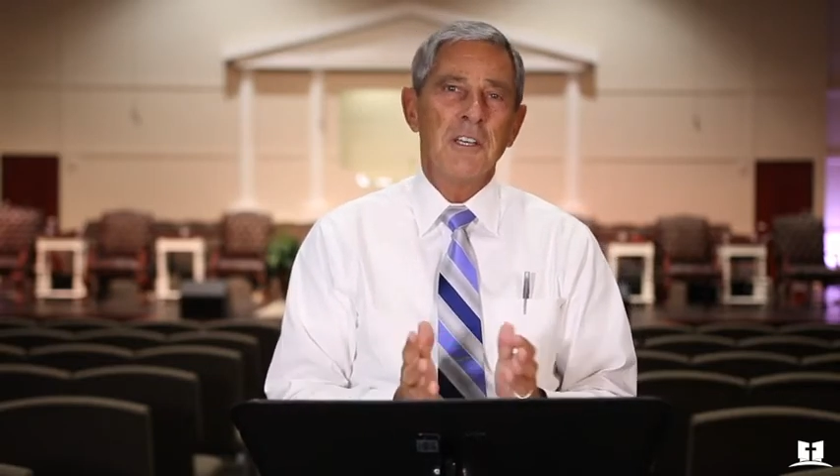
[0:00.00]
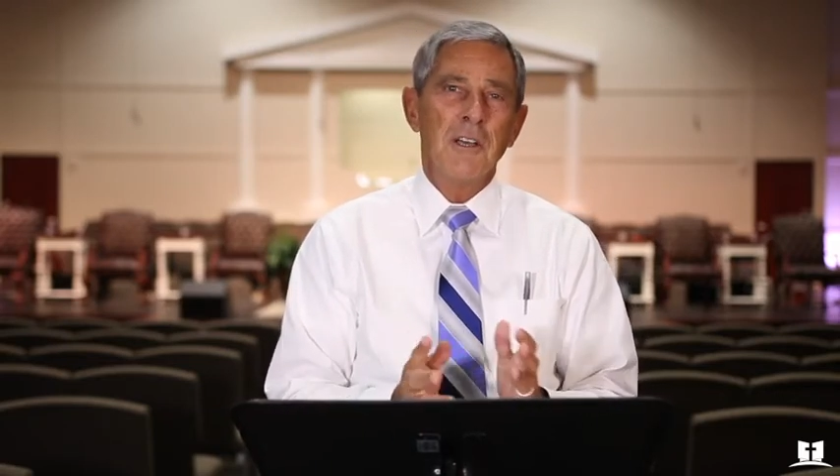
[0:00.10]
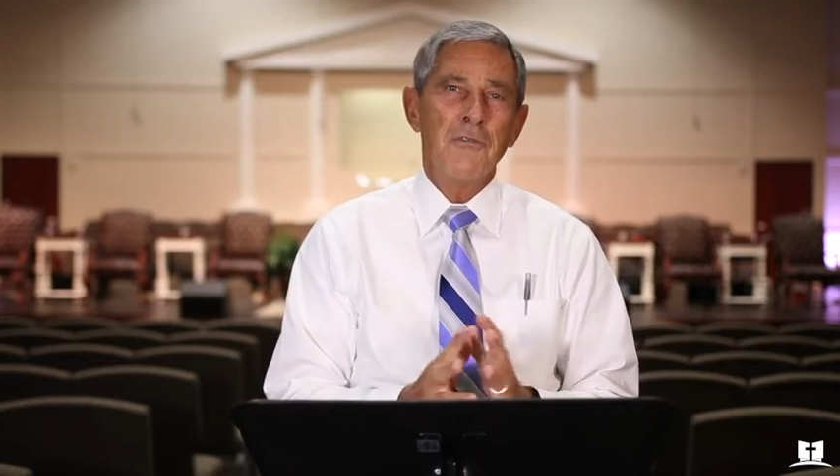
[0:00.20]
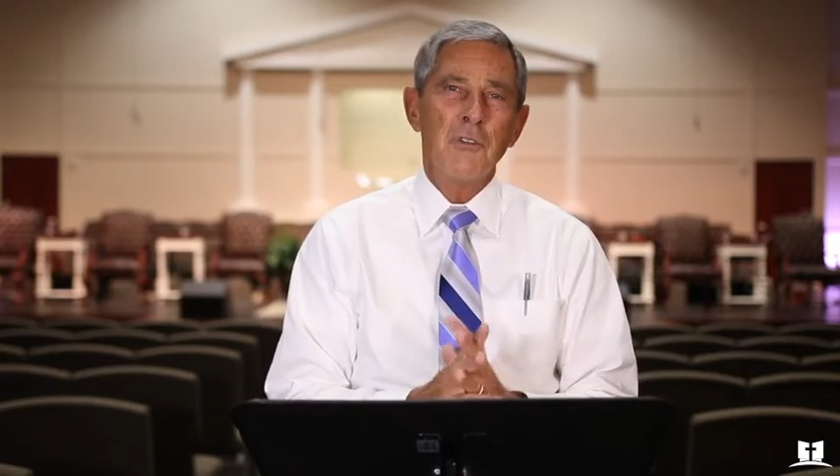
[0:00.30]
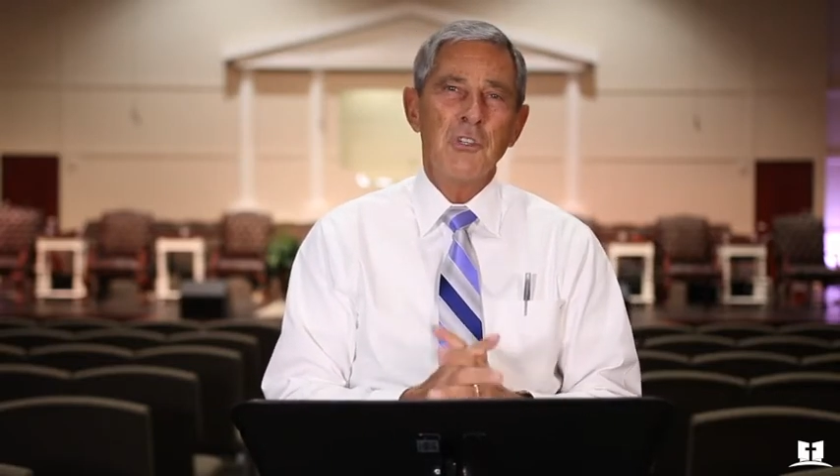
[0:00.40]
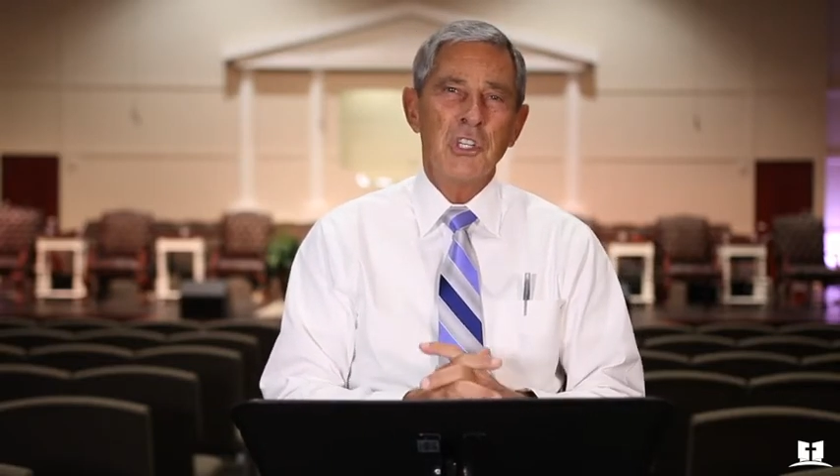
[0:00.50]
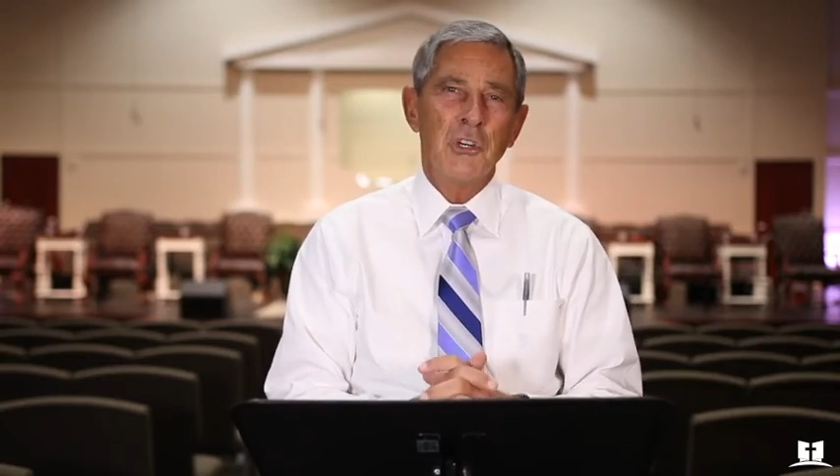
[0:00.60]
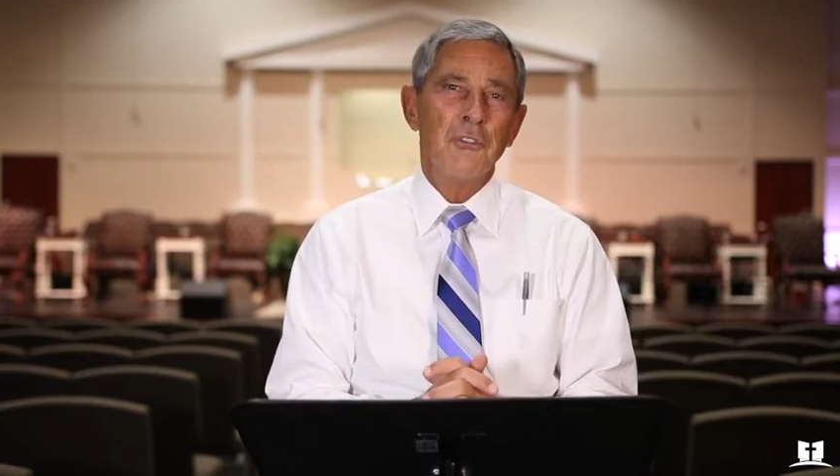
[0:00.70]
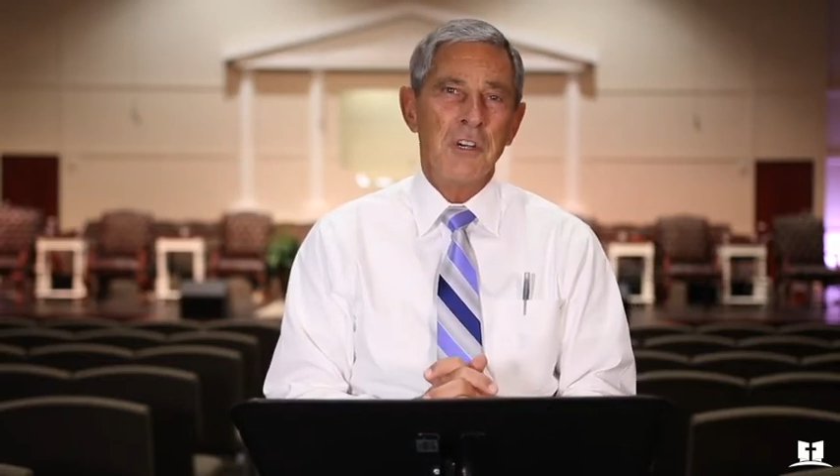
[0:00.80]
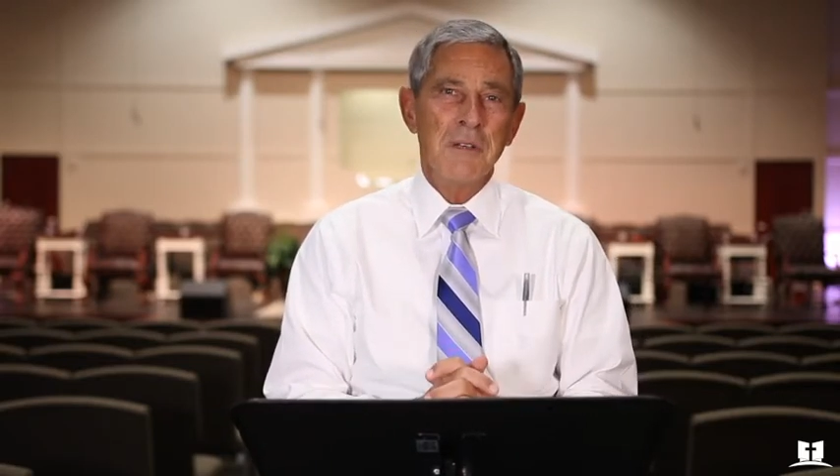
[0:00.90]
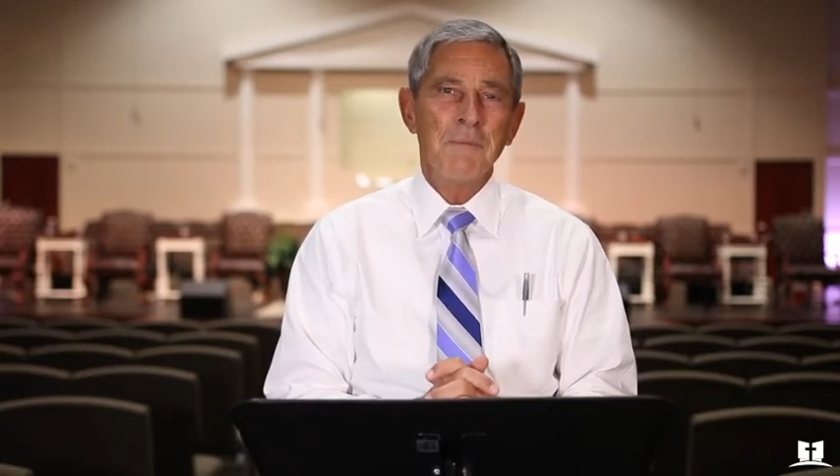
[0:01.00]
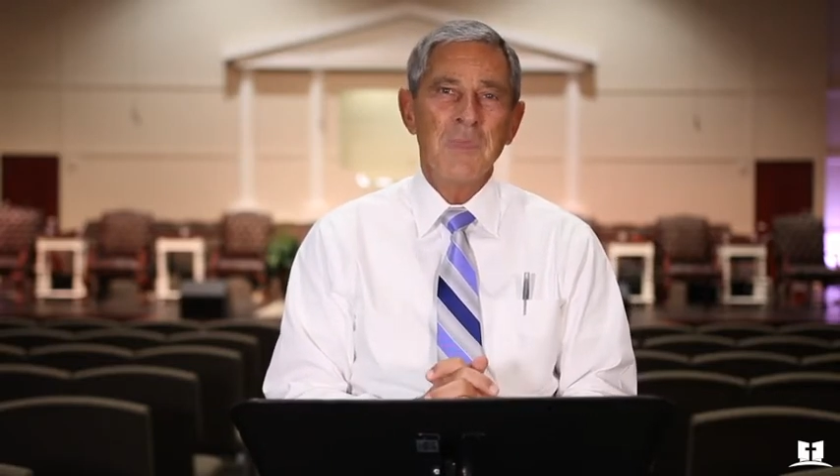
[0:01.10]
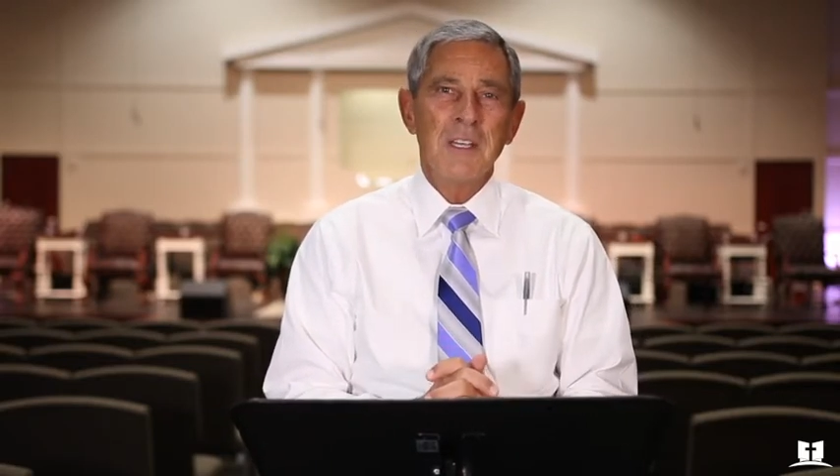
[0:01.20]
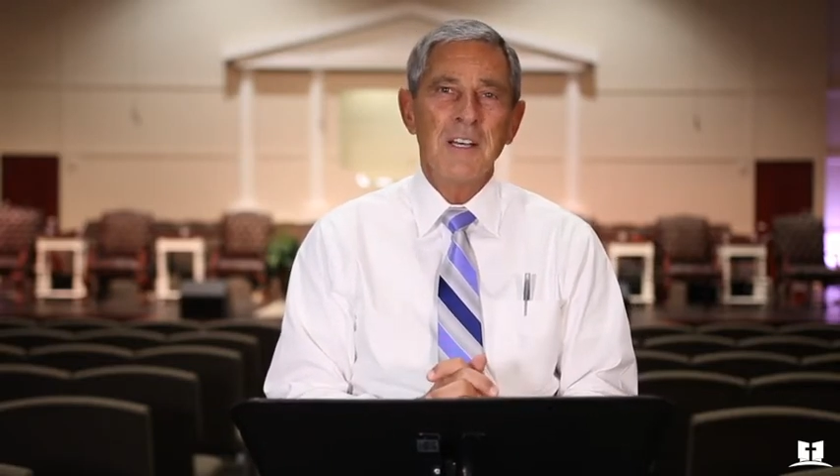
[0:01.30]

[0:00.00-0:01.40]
a few children